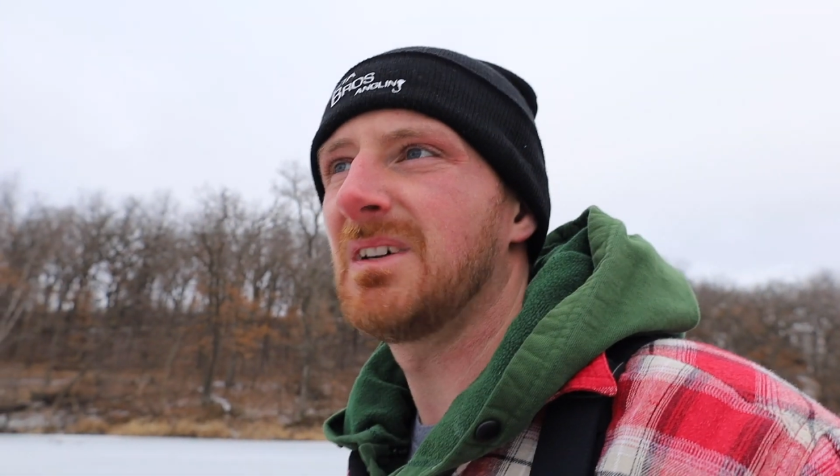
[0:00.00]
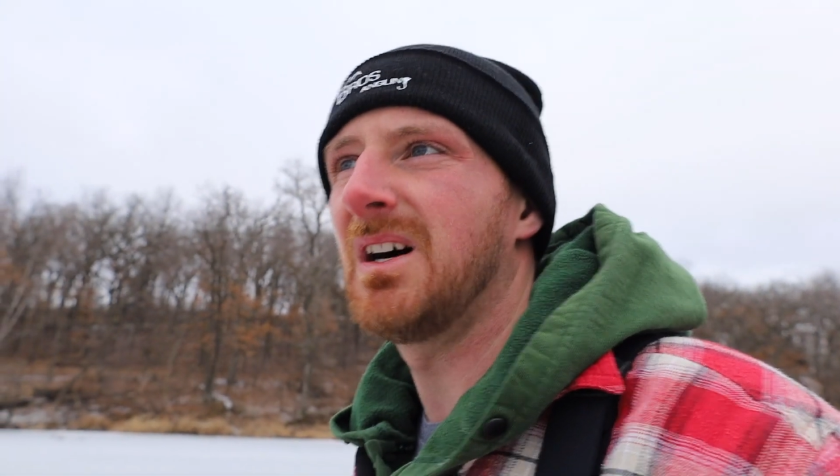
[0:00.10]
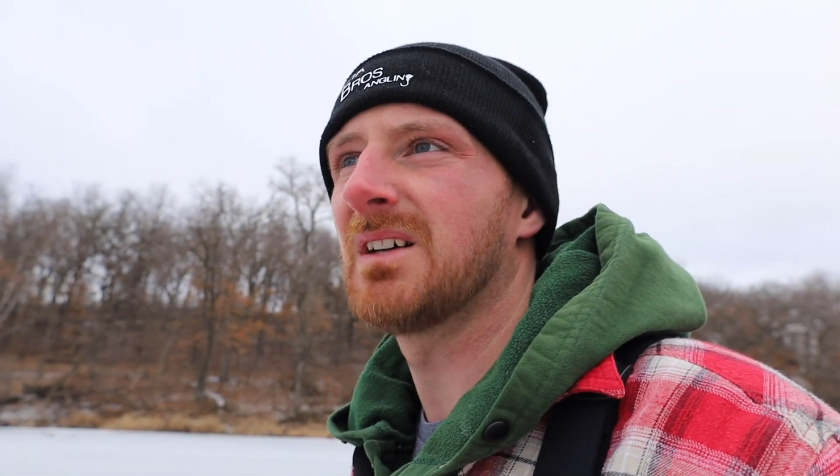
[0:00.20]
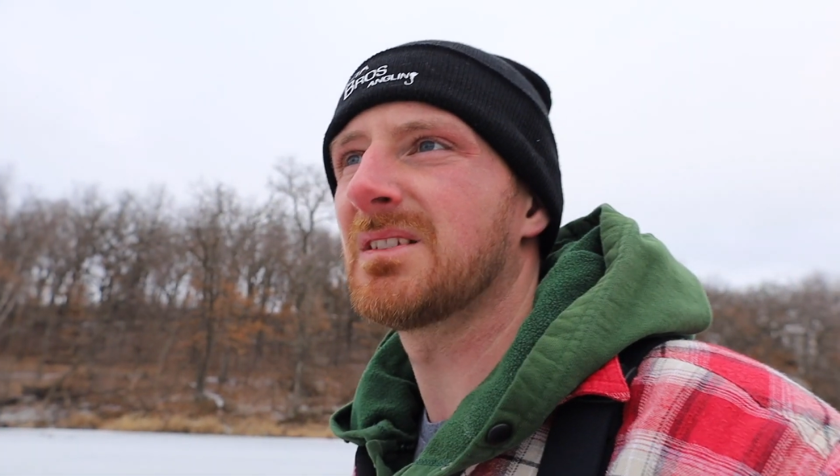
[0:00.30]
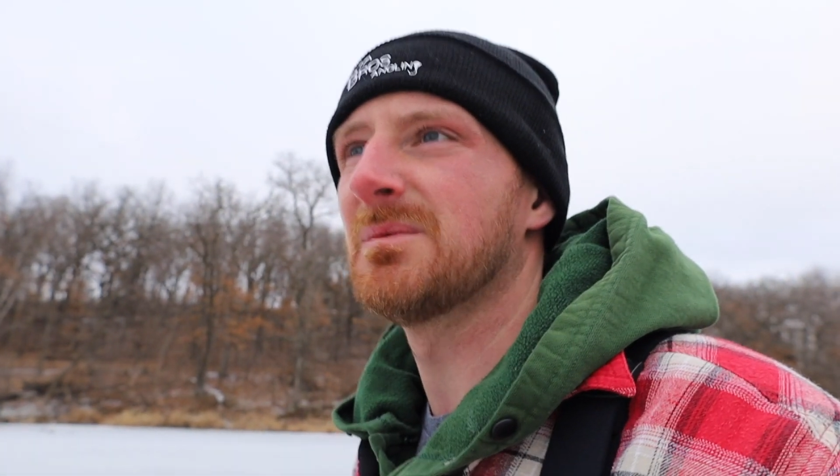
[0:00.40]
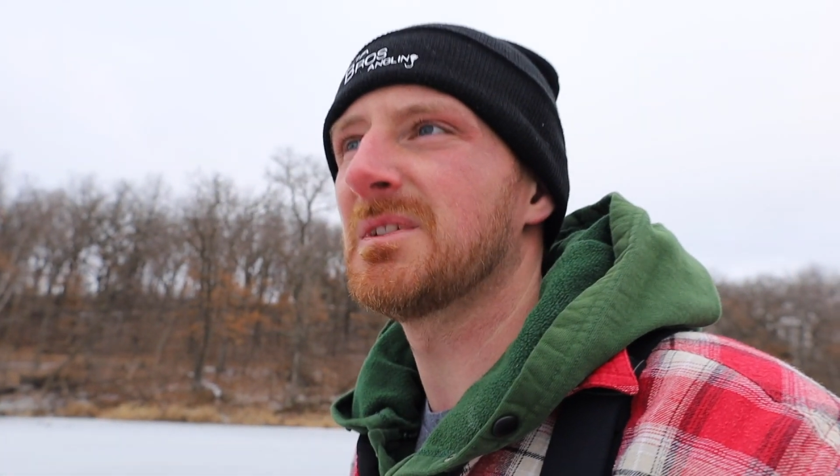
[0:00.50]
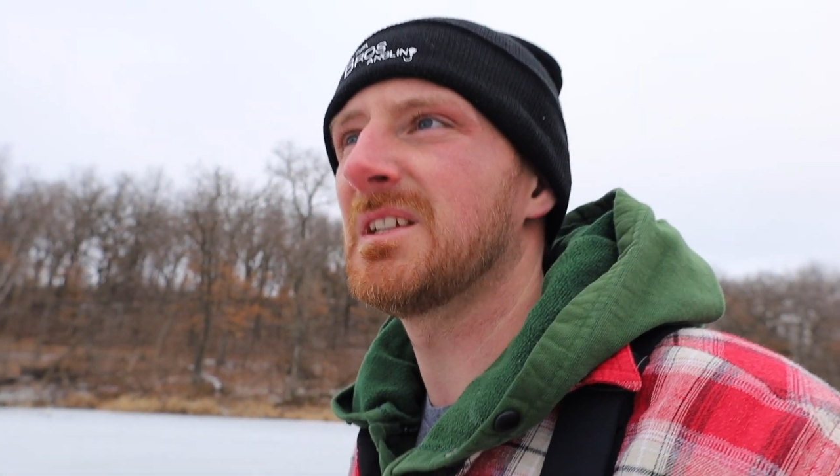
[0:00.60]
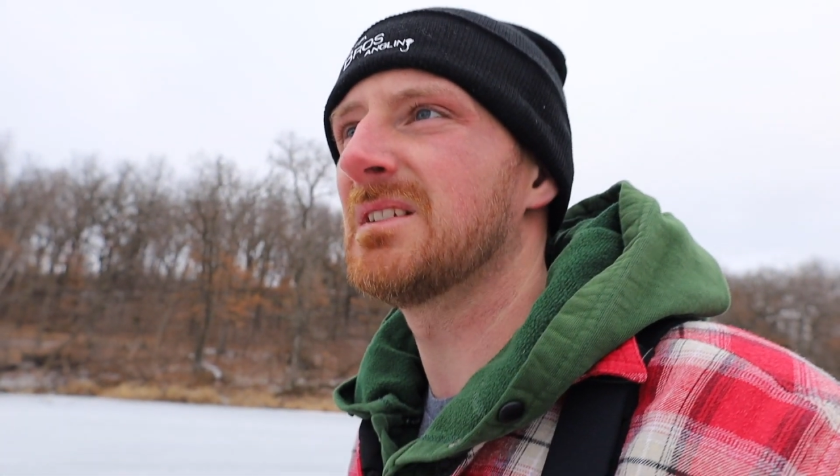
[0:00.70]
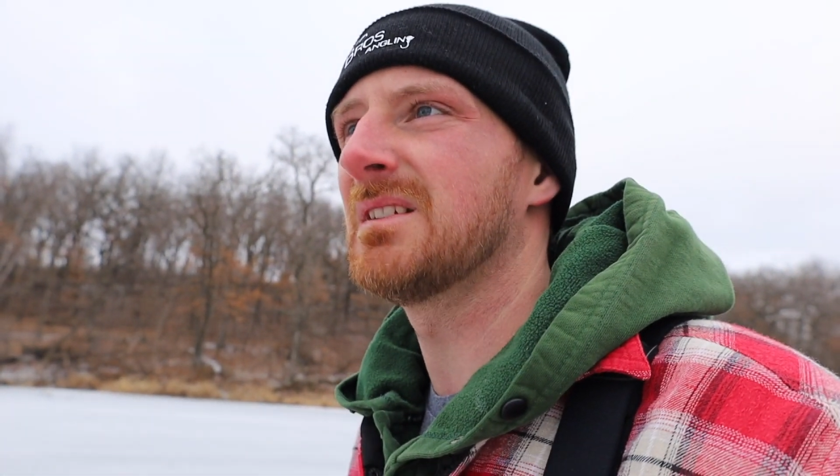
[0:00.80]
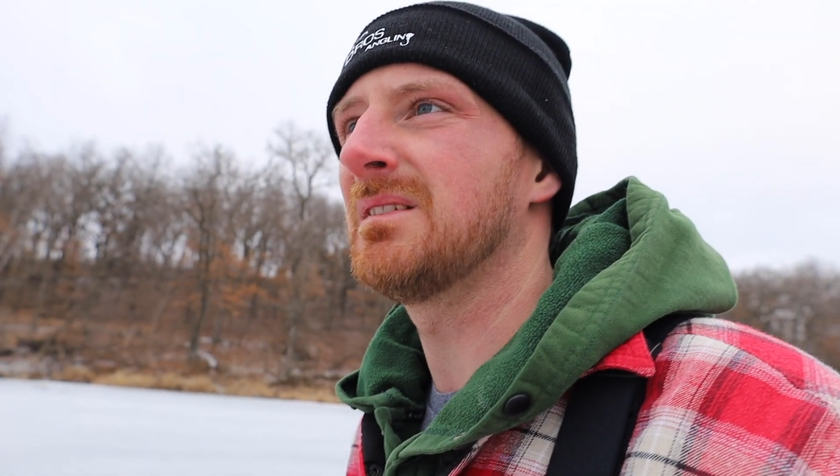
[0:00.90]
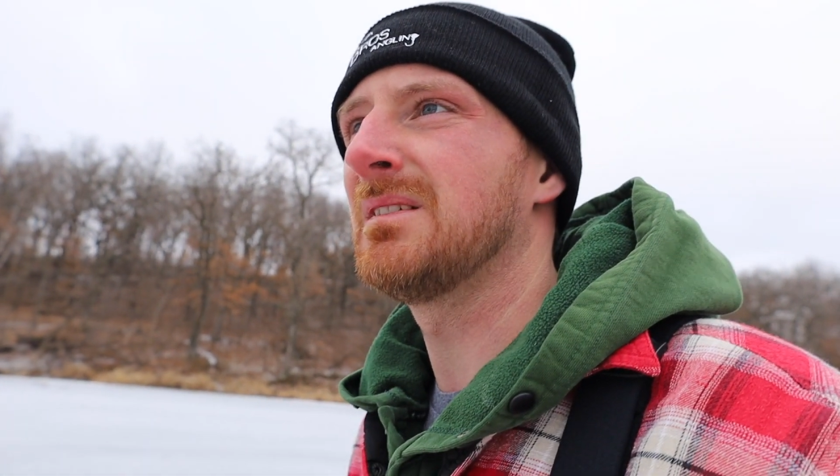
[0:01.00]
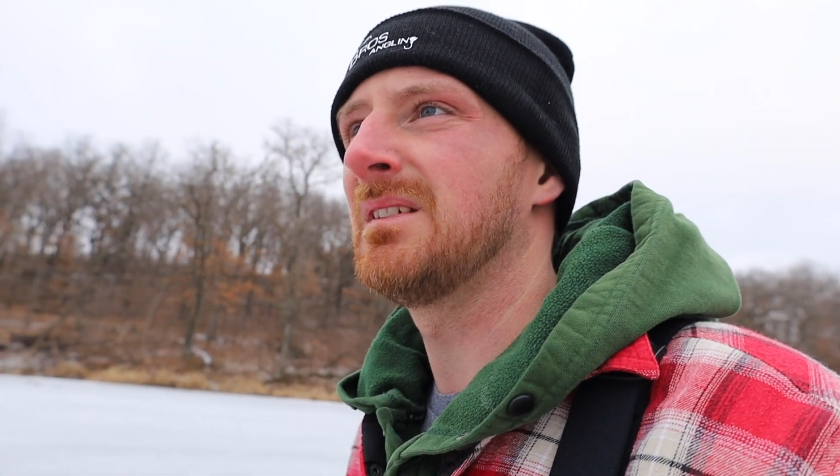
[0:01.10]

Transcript: awesome season.